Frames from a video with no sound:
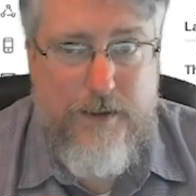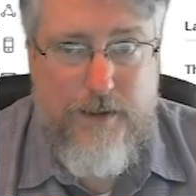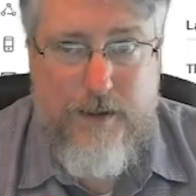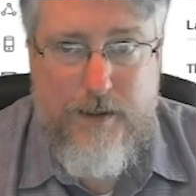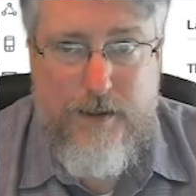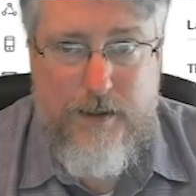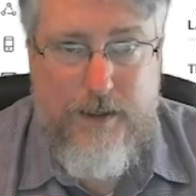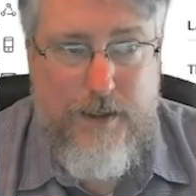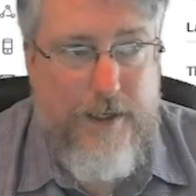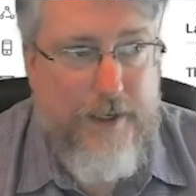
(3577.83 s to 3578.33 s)

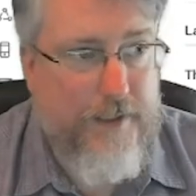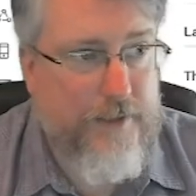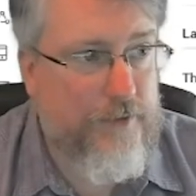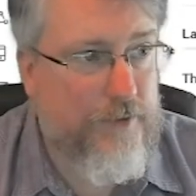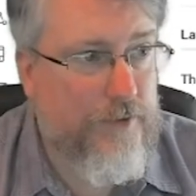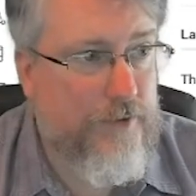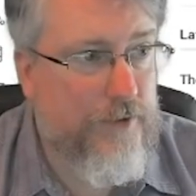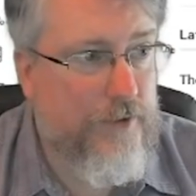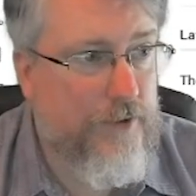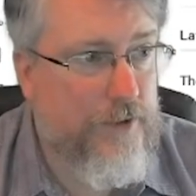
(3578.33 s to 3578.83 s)
And it
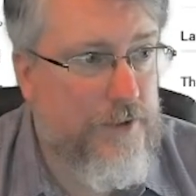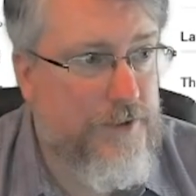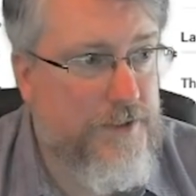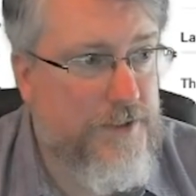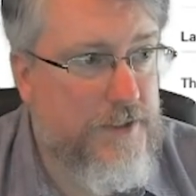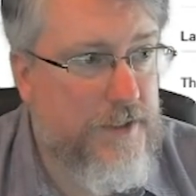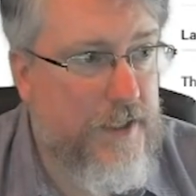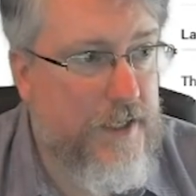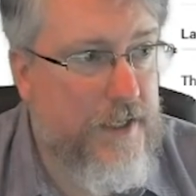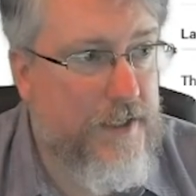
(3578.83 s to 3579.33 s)

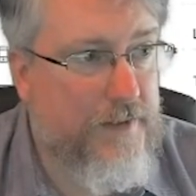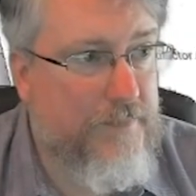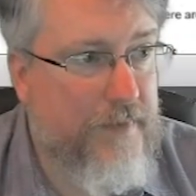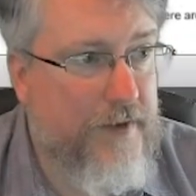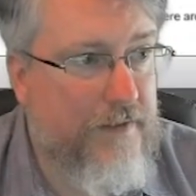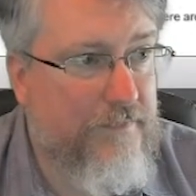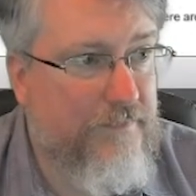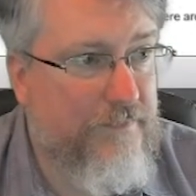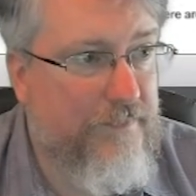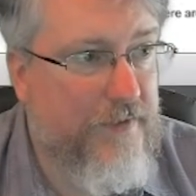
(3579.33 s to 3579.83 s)
looks like
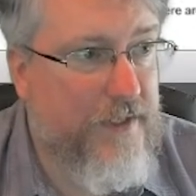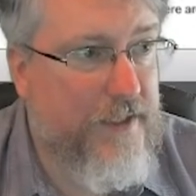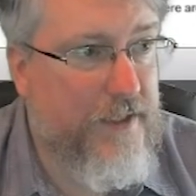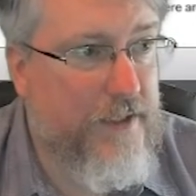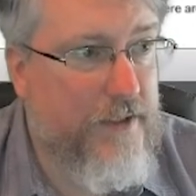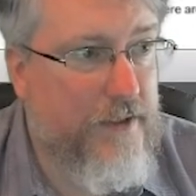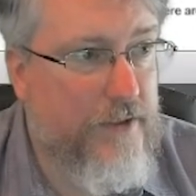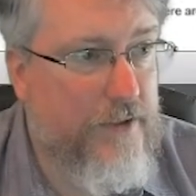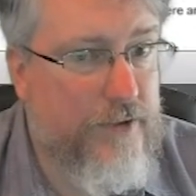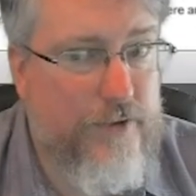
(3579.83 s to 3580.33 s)
my
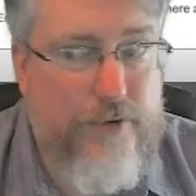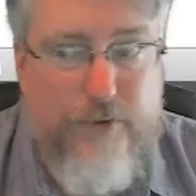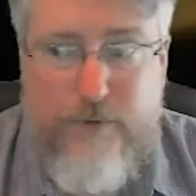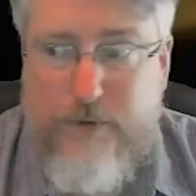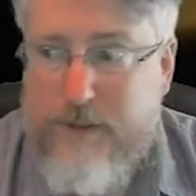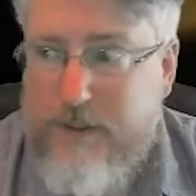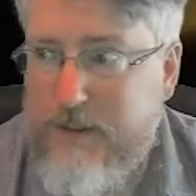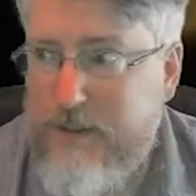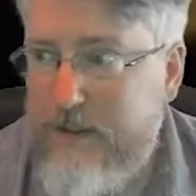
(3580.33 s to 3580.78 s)
video